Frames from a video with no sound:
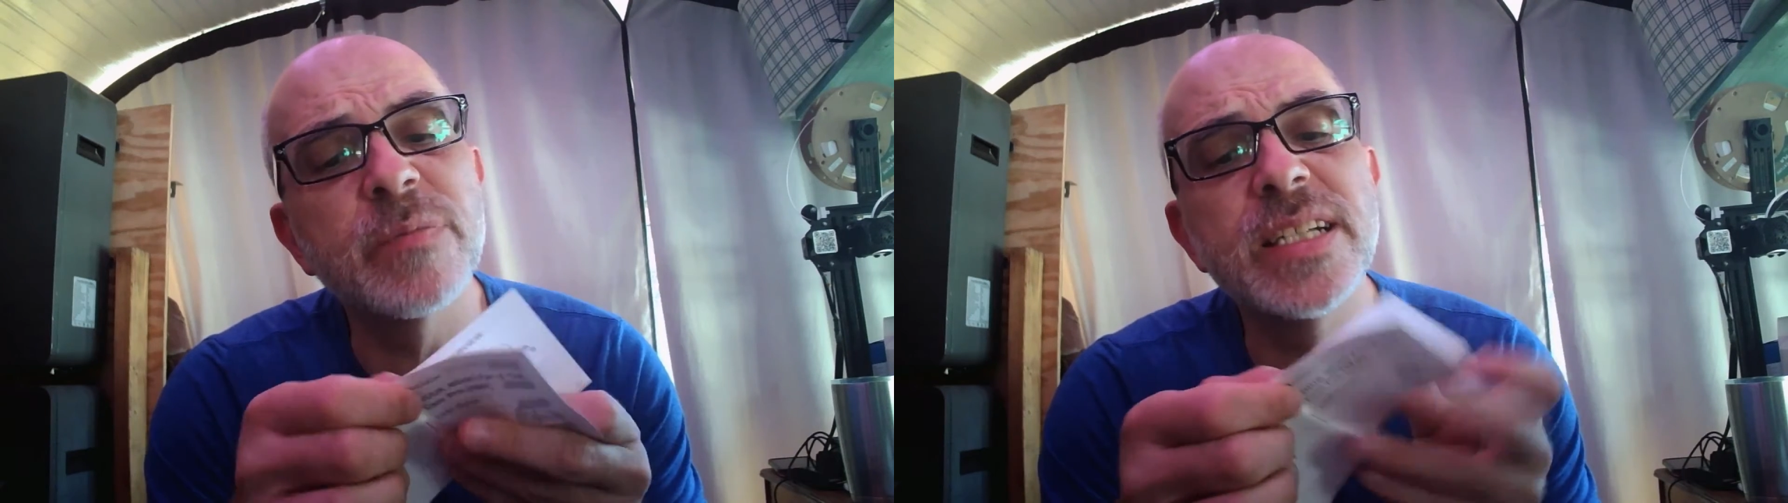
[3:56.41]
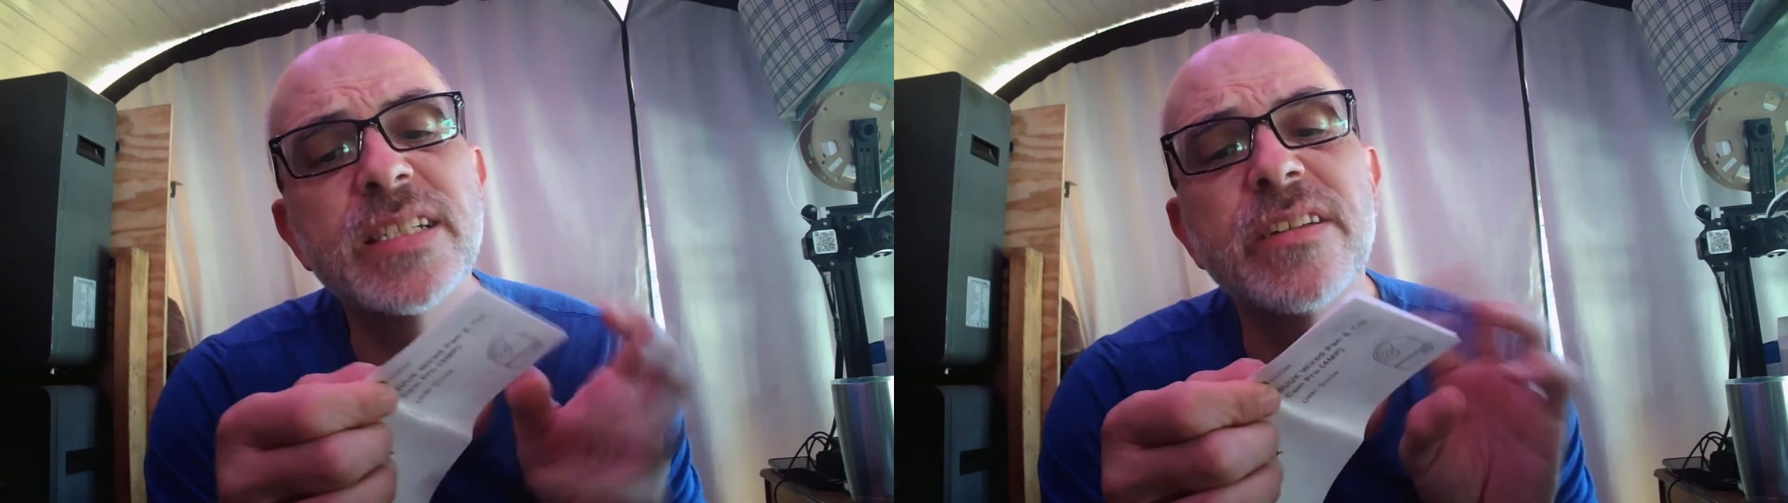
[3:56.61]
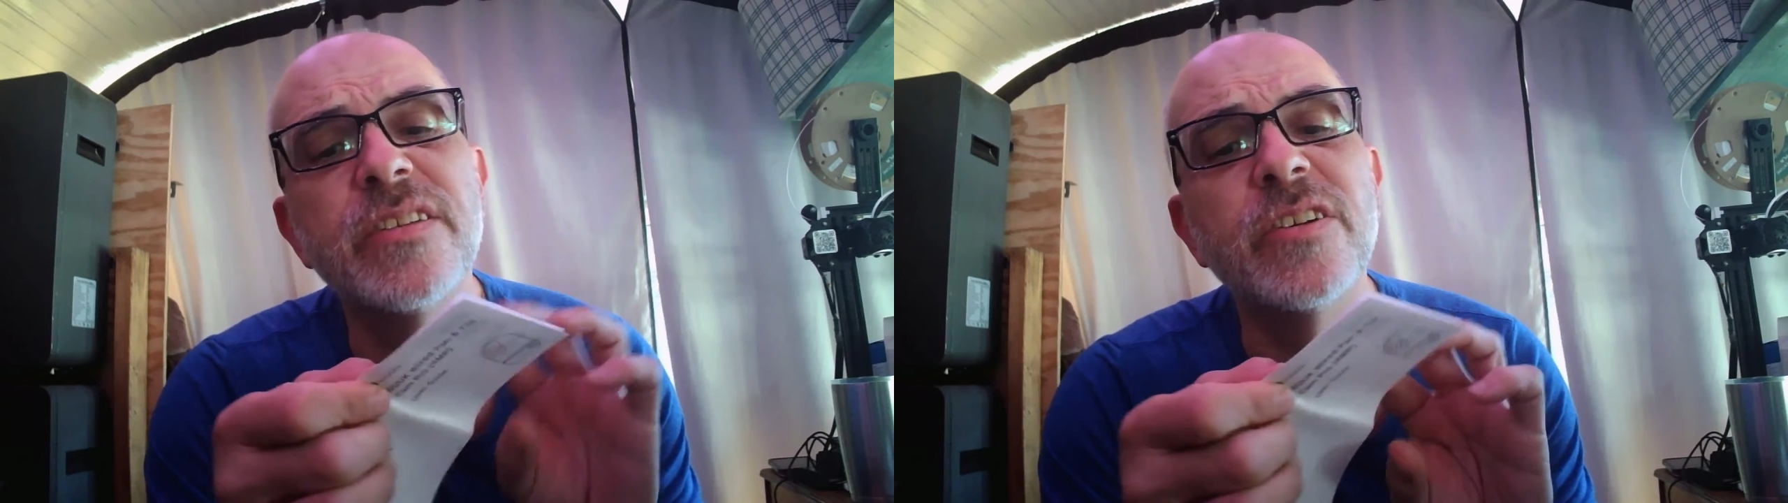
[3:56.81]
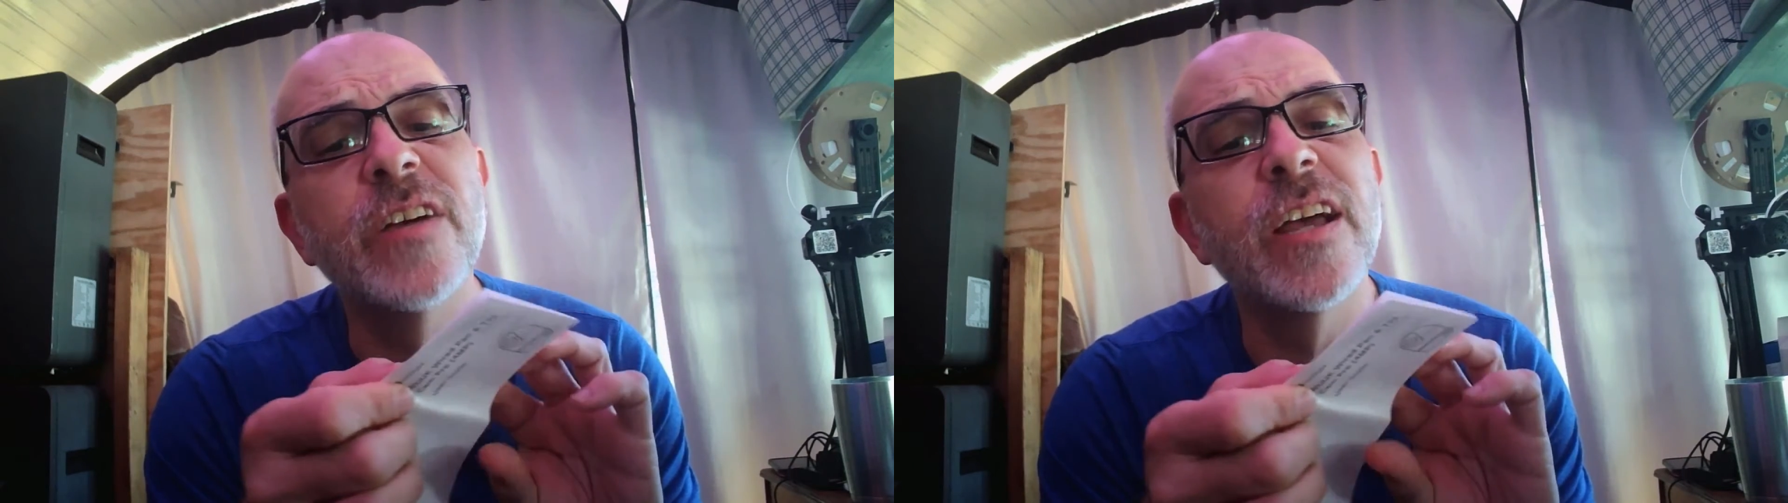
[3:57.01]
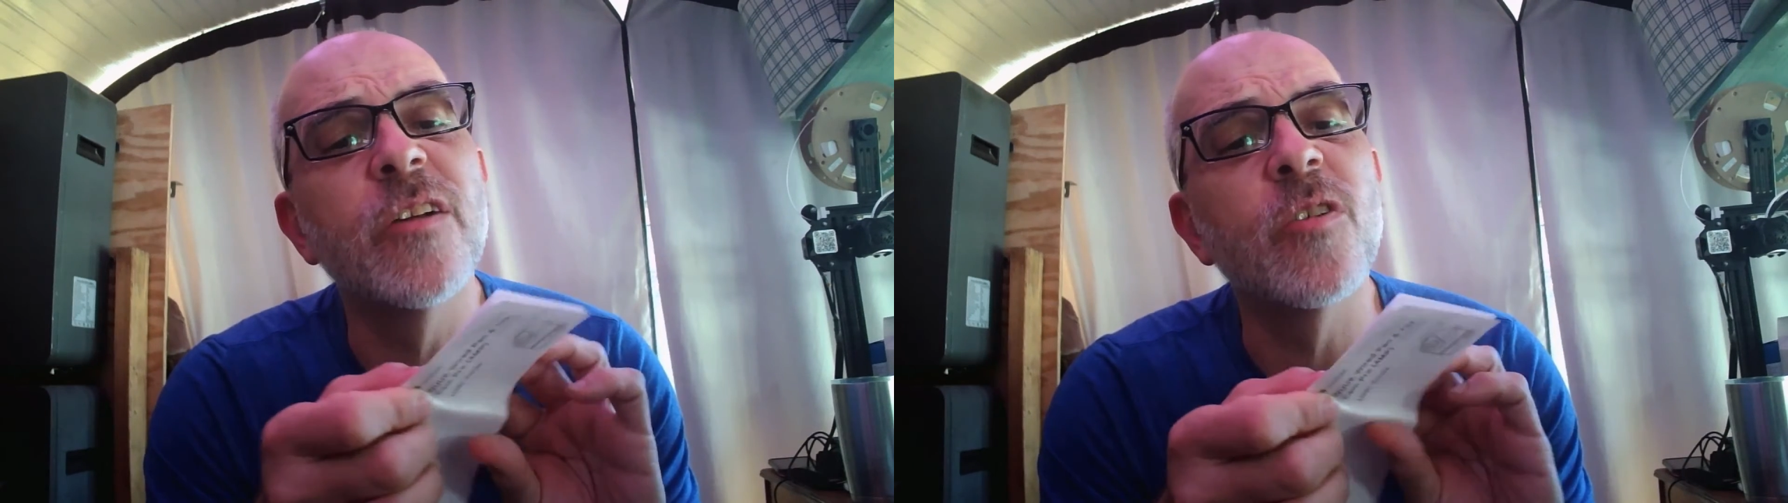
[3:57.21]
we should do
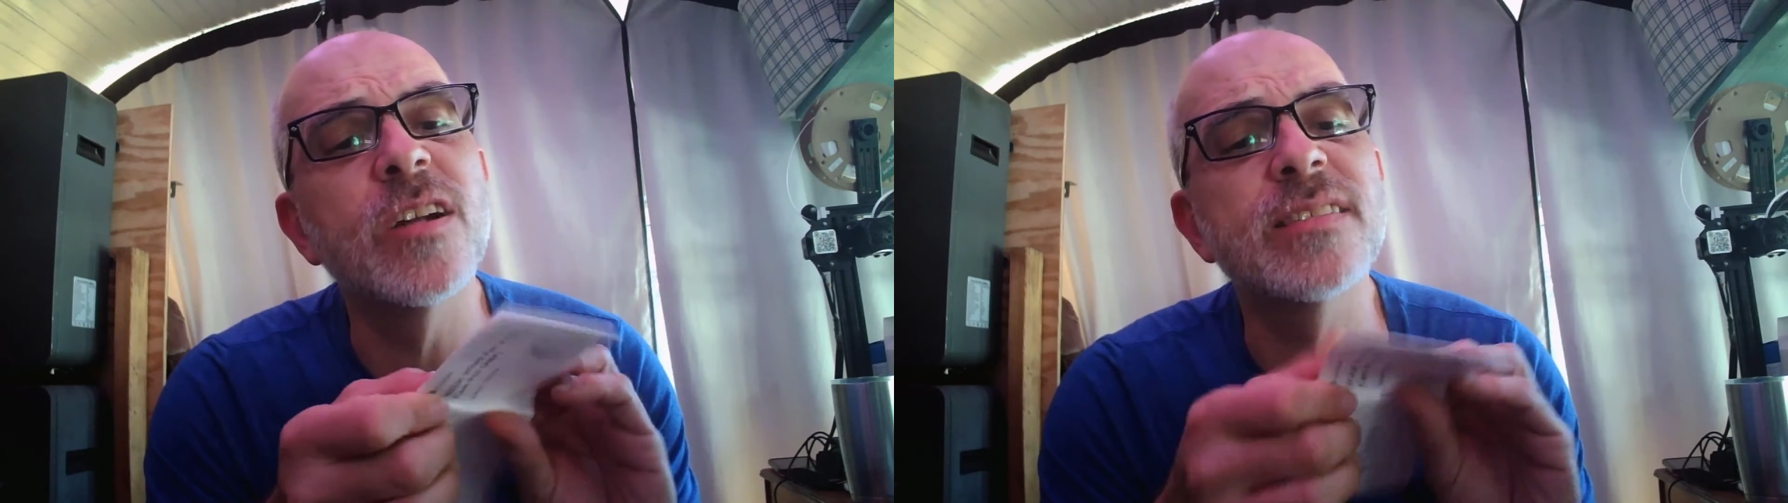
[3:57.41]
in order